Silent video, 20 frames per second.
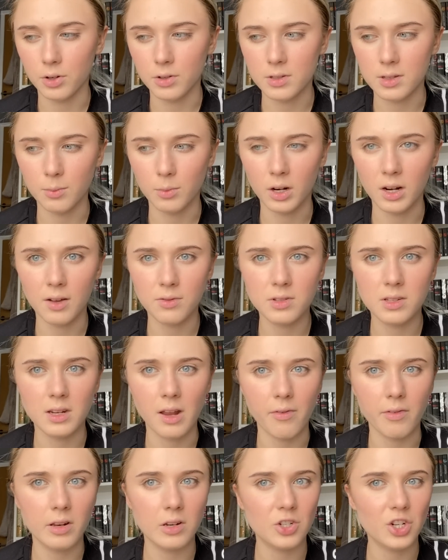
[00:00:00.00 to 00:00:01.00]
so I'm gonna have to
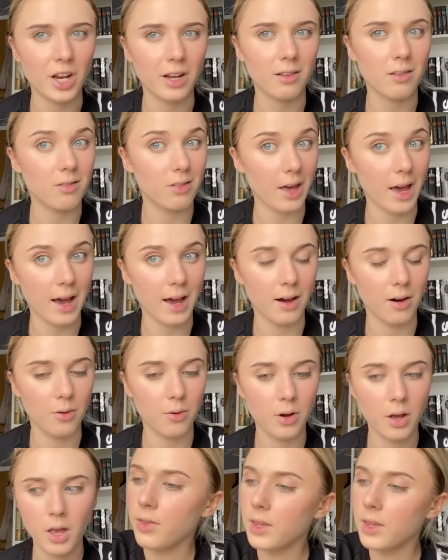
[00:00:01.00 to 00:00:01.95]
definitely check that out.